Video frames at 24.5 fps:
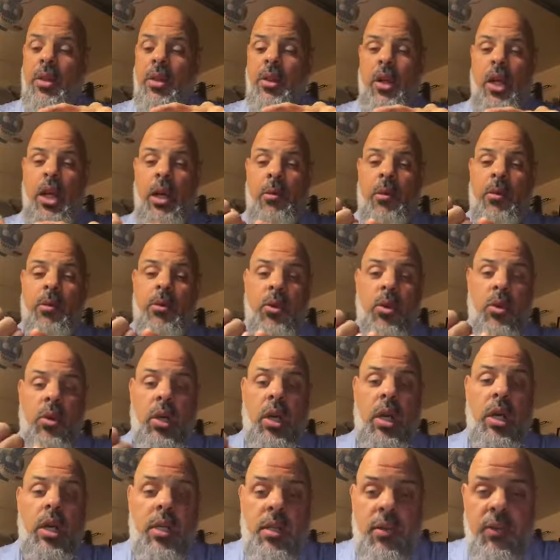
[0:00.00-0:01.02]
They're coming for
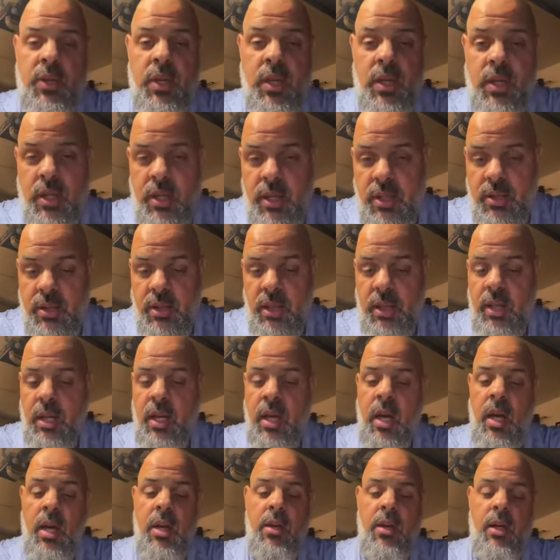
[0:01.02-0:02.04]
your kids via Disney.